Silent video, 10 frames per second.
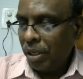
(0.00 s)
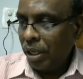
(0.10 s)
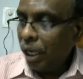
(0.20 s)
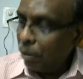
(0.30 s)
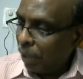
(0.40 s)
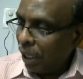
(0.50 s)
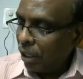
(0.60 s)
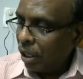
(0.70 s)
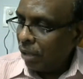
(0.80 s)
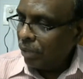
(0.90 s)
in
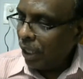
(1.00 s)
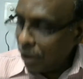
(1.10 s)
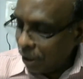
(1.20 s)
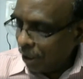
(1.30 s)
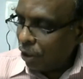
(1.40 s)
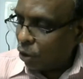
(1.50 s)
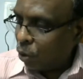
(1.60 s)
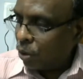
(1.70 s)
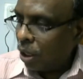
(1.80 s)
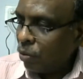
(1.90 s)
Belgaum. In the year
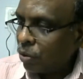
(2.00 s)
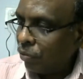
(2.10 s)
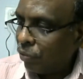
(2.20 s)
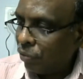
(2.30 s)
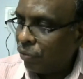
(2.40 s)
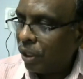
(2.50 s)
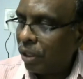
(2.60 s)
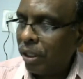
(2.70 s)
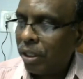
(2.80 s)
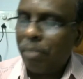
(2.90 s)
2015,
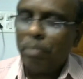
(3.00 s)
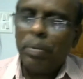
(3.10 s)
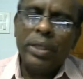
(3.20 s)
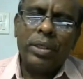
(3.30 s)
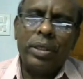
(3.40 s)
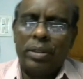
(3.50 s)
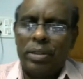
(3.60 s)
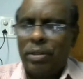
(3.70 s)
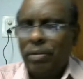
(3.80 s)
I completed it.